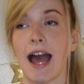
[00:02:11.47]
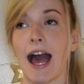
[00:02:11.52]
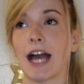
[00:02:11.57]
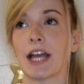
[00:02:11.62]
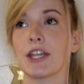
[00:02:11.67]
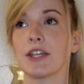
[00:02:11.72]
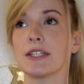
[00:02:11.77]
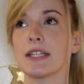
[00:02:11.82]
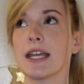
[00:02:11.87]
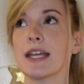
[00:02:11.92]

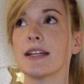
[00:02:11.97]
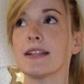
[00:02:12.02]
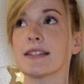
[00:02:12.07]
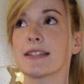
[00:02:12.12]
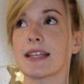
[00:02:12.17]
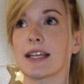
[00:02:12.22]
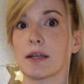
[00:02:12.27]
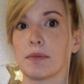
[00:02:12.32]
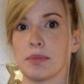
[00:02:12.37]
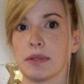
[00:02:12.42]
Accutane
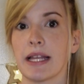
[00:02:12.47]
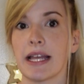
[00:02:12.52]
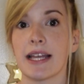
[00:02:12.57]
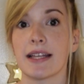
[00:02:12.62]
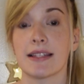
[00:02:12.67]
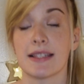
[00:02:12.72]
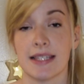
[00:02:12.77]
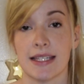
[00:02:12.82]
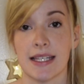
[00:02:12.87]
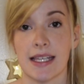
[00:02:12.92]
is like
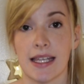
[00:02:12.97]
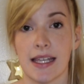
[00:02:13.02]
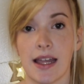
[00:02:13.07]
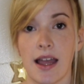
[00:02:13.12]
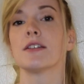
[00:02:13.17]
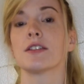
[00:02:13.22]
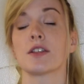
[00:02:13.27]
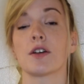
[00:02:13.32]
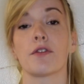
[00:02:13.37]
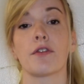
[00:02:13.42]
plan
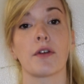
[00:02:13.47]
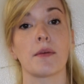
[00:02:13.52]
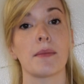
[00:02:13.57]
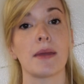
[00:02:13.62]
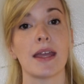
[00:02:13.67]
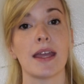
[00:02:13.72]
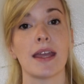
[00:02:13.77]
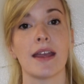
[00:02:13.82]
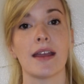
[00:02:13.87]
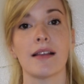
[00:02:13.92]
Z. So for
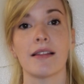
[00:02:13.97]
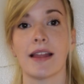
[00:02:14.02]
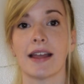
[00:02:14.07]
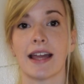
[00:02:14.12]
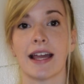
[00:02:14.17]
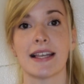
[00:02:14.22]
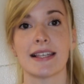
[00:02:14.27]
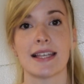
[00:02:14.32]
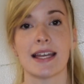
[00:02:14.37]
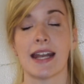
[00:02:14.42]
me, like
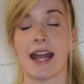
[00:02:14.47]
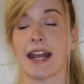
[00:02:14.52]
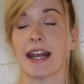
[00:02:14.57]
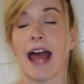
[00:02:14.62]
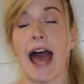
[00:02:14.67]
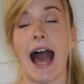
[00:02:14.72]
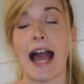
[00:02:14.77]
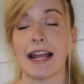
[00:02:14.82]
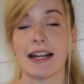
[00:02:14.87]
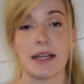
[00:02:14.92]
I said, I
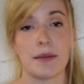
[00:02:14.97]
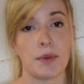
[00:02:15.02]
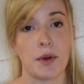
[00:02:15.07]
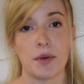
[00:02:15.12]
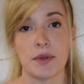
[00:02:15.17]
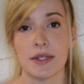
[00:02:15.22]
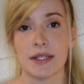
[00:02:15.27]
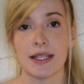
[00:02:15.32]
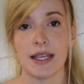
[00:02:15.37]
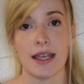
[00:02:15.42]
had
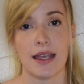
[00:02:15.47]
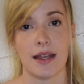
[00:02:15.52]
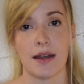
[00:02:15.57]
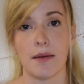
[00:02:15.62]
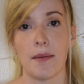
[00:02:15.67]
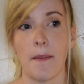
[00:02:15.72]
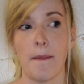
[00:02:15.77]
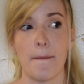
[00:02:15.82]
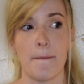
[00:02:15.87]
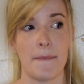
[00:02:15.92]
acne-prone
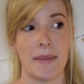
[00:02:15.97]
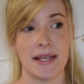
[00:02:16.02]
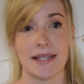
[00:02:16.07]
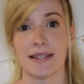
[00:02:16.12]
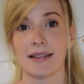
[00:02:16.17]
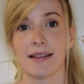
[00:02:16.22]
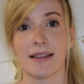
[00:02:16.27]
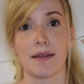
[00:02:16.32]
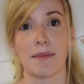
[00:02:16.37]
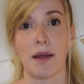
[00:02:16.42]
skin
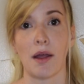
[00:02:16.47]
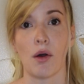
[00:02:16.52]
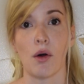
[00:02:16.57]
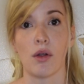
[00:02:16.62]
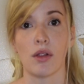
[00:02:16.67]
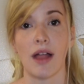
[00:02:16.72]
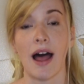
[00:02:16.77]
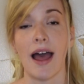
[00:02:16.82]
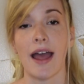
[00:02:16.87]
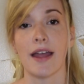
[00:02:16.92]
basically my
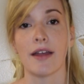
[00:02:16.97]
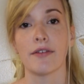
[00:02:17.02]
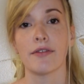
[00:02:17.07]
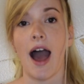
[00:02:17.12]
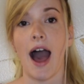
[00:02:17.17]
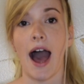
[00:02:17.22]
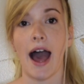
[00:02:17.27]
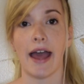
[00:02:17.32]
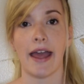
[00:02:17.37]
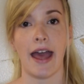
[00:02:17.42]
whole life.
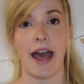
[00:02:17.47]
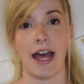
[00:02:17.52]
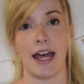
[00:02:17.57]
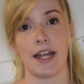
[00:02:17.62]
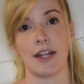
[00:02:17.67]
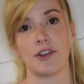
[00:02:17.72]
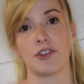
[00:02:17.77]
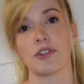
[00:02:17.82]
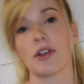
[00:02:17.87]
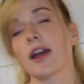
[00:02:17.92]
I
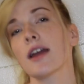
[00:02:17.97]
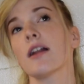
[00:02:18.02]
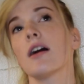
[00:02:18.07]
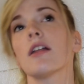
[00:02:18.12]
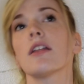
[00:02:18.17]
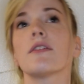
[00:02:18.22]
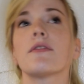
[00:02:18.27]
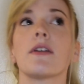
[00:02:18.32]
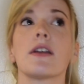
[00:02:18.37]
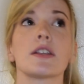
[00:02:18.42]
had tried
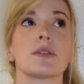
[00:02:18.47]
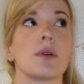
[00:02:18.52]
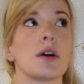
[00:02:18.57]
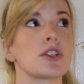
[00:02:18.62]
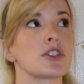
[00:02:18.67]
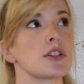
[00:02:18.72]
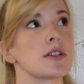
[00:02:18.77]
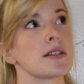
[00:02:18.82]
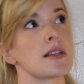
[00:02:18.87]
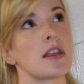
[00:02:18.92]
all the face
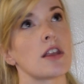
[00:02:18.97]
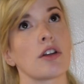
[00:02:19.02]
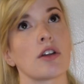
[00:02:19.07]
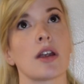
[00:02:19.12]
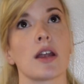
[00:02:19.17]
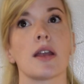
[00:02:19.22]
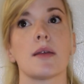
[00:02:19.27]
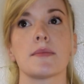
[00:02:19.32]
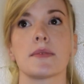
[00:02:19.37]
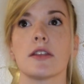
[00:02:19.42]
washes and the
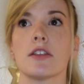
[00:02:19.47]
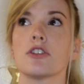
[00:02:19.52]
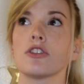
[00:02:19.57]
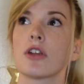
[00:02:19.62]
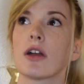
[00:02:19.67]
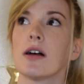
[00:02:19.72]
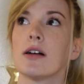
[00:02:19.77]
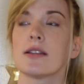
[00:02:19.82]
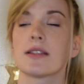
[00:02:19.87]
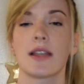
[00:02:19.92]
creams and the
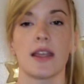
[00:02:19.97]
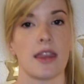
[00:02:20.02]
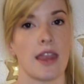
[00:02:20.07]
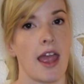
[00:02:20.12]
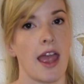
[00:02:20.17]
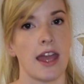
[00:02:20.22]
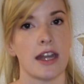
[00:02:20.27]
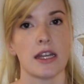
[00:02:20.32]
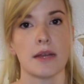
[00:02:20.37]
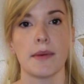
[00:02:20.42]
gels and the
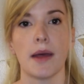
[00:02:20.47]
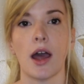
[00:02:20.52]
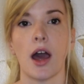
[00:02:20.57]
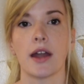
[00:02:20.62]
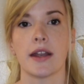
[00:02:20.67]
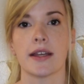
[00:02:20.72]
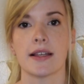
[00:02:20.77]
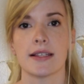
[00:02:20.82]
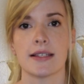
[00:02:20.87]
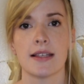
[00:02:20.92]

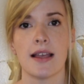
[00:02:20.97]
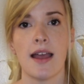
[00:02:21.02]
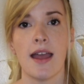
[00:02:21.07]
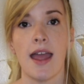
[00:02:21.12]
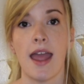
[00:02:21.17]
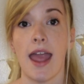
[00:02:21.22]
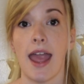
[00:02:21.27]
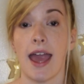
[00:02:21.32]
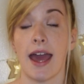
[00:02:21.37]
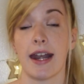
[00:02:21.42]
antibiotics,
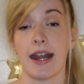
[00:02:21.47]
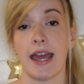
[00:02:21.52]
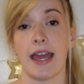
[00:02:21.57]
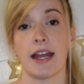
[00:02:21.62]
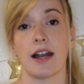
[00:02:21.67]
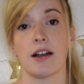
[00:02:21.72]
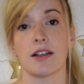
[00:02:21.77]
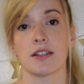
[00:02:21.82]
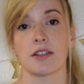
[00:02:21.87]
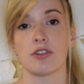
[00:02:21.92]
and I
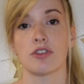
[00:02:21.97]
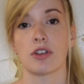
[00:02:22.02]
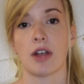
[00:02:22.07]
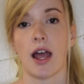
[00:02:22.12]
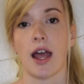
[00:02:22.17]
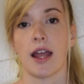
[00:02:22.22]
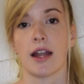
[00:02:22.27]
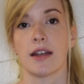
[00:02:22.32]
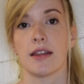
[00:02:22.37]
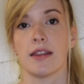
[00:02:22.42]
had also
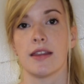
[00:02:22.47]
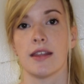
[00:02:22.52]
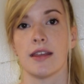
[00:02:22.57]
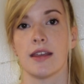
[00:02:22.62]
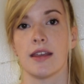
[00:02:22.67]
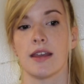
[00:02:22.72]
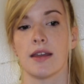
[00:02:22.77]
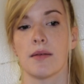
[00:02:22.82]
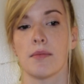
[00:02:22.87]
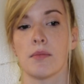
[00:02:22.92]
tried
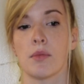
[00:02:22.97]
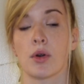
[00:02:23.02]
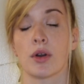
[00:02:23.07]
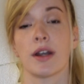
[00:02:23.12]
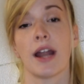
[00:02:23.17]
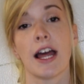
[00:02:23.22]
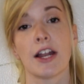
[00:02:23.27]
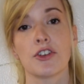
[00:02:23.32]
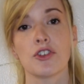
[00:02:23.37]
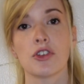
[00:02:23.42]
the more
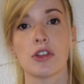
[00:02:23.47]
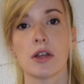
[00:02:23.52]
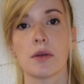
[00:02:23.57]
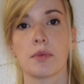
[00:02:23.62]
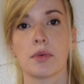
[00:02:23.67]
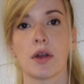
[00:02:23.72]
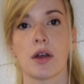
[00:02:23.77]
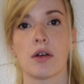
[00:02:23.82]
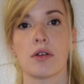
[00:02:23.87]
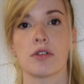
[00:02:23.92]
natural
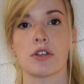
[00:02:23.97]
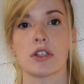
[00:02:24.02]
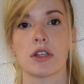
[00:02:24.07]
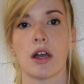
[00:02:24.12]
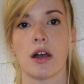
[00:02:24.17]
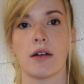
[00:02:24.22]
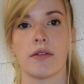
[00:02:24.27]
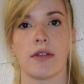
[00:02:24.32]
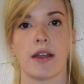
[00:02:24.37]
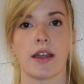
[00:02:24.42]
approach
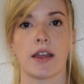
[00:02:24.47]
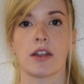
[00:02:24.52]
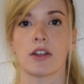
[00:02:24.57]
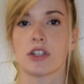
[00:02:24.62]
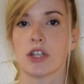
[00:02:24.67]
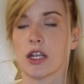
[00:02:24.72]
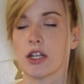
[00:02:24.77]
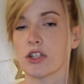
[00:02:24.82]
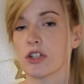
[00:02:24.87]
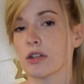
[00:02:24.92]
of like
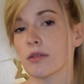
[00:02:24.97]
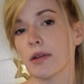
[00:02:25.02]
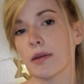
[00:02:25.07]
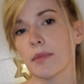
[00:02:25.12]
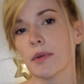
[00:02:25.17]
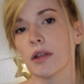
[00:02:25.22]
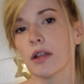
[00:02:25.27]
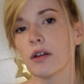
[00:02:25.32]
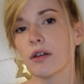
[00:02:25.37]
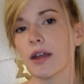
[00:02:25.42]
changing my
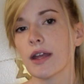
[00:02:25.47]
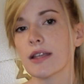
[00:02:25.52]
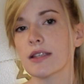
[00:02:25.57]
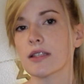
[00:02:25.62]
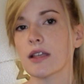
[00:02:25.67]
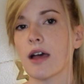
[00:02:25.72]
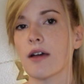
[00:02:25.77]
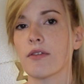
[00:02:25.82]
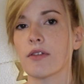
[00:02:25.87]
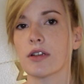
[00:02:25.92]

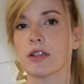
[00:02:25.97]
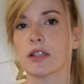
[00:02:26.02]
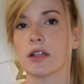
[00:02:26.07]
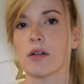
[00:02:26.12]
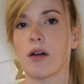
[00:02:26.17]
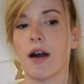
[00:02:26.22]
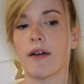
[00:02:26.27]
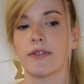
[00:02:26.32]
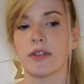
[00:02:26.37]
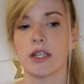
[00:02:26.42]
pillowcase every so
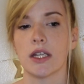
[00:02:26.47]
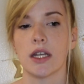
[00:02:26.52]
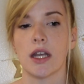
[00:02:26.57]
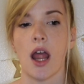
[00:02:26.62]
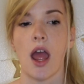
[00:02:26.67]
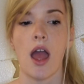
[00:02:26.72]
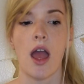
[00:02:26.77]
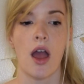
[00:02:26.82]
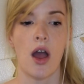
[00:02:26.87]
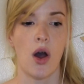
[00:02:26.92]
often,
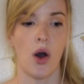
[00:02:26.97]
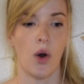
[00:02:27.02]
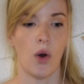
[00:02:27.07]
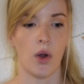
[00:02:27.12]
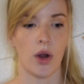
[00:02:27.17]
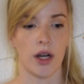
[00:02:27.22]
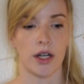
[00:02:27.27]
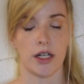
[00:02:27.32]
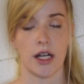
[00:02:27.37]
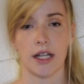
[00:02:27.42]

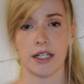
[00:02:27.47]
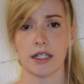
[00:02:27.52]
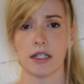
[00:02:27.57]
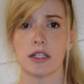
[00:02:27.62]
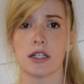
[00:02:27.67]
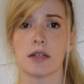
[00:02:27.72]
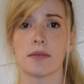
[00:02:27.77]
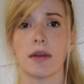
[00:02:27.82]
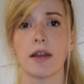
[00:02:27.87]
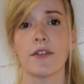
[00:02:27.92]
or not
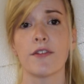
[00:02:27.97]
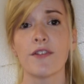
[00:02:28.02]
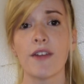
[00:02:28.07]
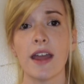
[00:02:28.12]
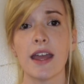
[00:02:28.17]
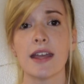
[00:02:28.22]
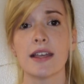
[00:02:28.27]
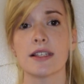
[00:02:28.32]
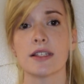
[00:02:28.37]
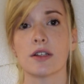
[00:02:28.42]
touching my
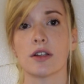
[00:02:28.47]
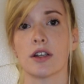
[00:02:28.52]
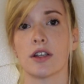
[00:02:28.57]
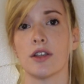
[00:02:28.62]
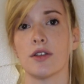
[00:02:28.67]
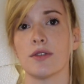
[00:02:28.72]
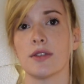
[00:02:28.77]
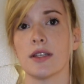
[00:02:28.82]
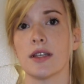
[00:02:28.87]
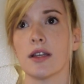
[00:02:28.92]
face, or
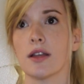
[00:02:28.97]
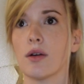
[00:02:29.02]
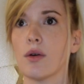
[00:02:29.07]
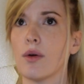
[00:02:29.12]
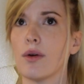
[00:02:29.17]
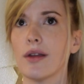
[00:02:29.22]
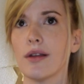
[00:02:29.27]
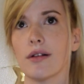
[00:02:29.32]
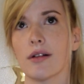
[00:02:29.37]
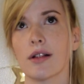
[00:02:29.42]
using
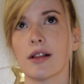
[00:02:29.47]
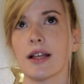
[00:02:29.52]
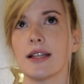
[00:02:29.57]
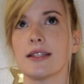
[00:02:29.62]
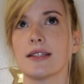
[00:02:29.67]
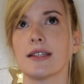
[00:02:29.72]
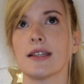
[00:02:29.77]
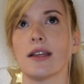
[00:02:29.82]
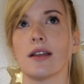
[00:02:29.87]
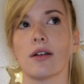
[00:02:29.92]
oil
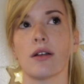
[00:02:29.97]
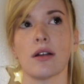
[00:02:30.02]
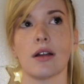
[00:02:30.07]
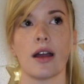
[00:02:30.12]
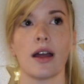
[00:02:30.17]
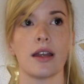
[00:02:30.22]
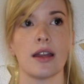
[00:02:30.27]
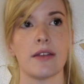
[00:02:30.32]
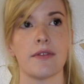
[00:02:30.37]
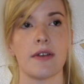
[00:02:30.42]
cleansing or
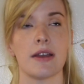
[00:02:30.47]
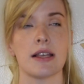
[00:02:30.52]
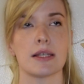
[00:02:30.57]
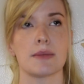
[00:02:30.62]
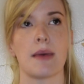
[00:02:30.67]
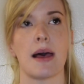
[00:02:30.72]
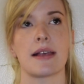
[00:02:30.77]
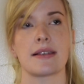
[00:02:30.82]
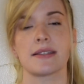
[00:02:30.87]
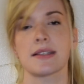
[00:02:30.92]
honey
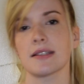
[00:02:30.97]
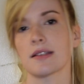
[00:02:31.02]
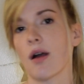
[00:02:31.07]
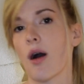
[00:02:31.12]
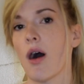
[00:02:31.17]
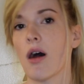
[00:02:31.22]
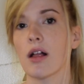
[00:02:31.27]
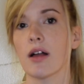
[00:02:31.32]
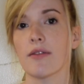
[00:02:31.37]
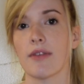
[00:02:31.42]
face masks and
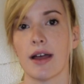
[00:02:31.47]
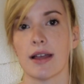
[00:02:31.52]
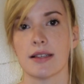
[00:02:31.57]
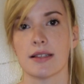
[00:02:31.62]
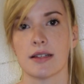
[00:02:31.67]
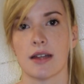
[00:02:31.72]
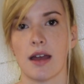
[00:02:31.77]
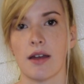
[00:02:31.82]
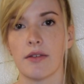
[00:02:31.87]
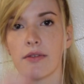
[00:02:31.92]
all of that
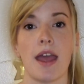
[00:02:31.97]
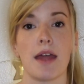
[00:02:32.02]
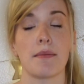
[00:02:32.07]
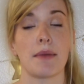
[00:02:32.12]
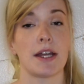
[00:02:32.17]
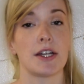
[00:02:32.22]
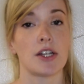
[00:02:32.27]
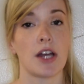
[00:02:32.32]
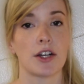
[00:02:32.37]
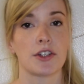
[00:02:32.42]
stuff. And
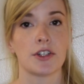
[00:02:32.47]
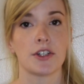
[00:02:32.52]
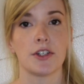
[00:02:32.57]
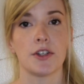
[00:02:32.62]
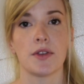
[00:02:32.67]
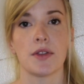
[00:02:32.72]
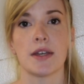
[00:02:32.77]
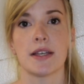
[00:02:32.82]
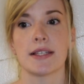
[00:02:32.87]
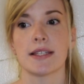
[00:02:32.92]
my doctor
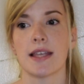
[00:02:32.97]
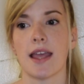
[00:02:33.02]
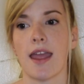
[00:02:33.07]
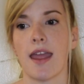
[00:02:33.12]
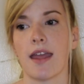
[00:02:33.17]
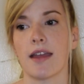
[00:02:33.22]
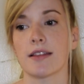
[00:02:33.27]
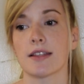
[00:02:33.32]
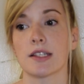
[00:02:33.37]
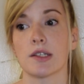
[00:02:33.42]
knew this,
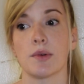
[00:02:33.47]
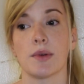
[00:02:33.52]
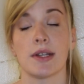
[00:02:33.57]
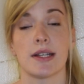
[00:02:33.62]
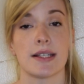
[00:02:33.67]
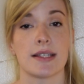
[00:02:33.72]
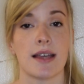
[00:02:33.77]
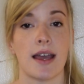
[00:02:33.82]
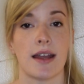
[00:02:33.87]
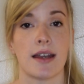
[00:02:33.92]
and so we
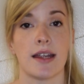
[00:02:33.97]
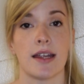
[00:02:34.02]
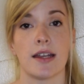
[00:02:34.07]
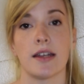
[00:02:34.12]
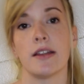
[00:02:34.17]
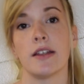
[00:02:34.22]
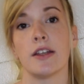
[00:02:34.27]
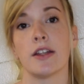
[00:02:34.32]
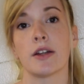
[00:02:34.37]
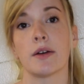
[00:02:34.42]

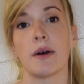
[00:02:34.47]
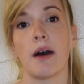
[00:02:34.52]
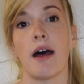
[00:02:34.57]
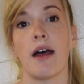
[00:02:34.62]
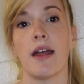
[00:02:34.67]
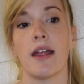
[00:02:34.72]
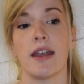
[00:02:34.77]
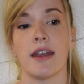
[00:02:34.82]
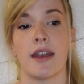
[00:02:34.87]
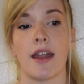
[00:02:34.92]
decided, you know
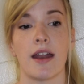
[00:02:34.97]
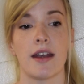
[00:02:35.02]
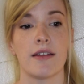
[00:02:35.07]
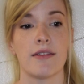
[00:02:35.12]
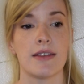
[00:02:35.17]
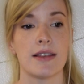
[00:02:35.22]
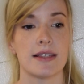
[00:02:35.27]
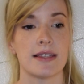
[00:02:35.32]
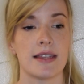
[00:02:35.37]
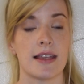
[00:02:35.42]
what, none of
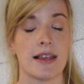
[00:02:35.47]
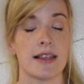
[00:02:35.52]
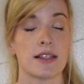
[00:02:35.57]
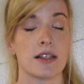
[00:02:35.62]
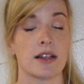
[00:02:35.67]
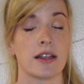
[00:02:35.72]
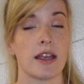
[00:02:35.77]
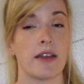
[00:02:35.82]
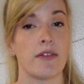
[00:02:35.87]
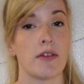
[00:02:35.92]
these things
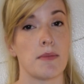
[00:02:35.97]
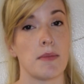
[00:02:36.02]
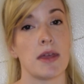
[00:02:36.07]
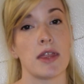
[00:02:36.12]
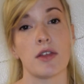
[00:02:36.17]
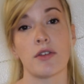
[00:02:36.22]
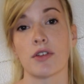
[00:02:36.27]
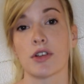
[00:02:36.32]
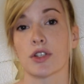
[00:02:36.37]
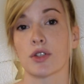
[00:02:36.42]
are giving me
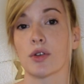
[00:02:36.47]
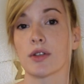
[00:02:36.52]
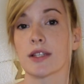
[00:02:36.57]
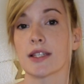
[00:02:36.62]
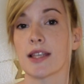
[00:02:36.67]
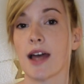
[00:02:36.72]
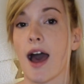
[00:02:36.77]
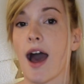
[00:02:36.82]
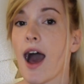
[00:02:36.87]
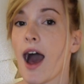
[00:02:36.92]
the results
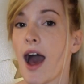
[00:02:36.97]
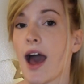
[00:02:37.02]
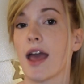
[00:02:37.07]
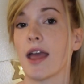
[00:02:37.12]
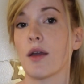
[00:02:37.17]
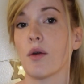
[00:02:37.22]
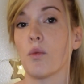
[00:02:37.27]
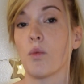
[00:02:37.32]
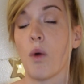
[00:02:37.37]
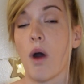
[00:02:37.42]
that
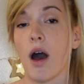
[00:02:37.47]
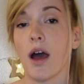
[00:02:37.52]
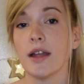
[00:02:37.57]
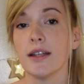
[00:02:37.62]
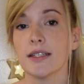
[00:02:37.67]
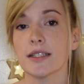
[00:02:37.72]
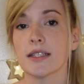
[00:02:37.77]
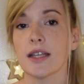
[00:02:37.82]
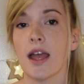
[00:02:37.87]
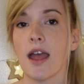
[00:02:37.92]
I
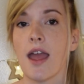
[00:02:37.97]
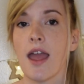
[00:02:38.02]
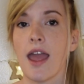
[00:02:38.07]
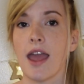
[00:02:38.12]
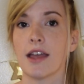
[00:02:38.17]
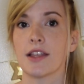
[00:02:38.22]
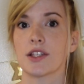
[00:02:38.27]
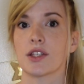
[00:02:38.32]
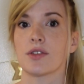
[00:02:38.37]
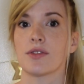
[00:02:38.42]
want,
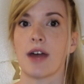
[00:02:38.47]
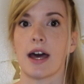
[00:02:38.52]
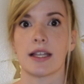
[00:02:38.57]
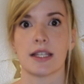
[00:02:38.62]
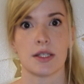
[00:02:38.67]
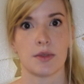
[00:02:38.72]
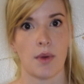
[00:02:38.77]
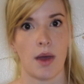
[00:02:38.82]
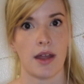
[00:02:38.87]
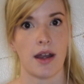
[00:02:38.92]
and so
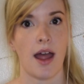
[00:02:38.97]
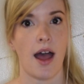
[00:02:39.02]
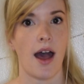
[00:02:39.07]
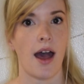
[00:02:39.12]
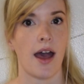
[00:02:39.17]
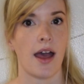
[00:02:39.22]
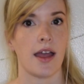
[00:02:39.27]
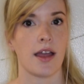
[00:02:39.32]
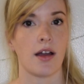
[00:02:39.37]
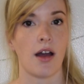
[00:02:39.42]
that's when
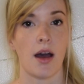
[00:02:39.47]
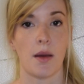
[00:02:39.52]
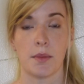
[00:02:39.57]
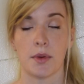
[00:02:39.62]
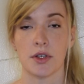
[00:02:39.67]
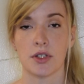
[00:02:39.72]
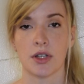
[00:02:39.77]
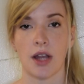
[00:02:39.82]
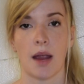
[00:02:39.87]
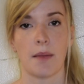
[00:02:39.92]
I got
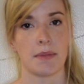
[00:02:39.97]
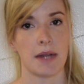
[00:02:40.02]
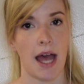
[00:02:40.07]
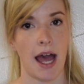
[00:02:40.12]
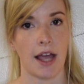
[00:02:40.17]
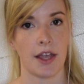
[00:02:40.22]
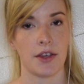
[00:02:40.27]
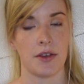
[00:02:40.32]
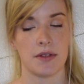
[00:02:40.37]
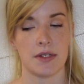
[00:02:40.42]
prescribed
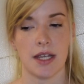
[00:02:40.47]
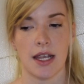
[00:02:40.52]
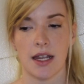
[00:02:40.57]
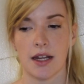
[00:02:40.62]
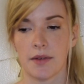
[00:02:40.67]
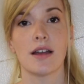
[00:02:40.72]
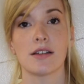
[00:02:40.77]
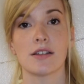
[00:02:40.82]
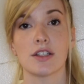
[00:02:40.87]
Accutane.